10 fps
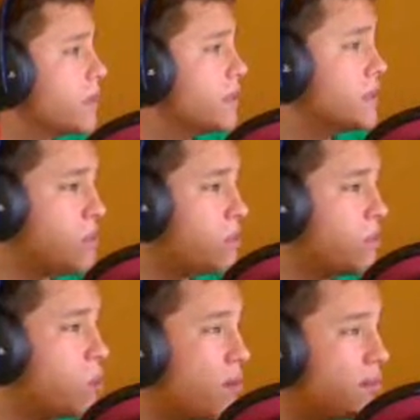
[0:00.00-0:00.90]
The Devil in
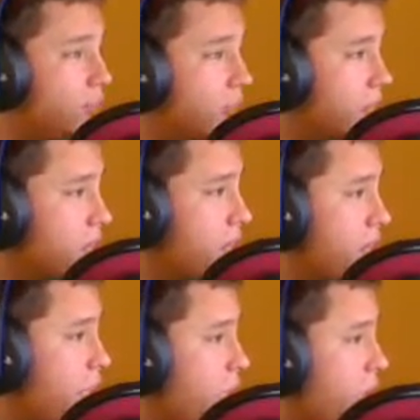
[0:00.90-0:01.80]
the White City is getting
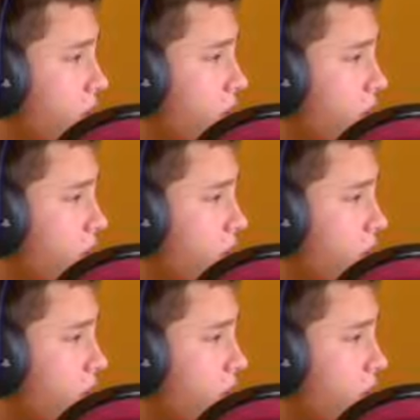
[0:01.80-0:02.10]
a movie.